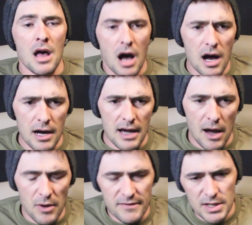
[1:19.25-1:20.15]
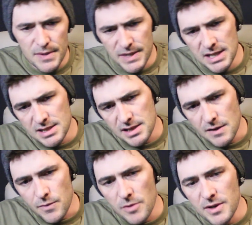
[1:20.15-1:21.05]
However, the
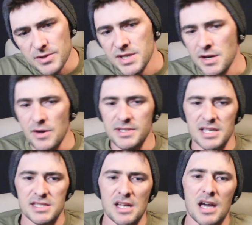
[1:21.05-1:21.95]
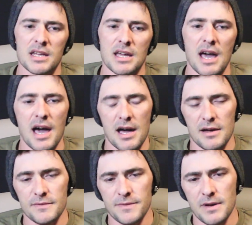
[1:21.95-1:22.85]
Sig Romeo Zero does not
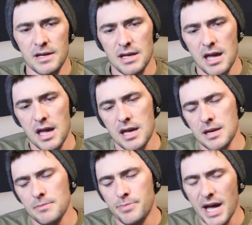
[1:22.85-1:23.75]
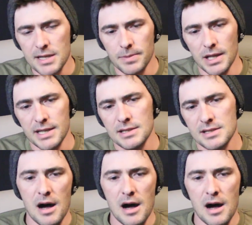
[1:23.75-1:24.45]
have a back plate.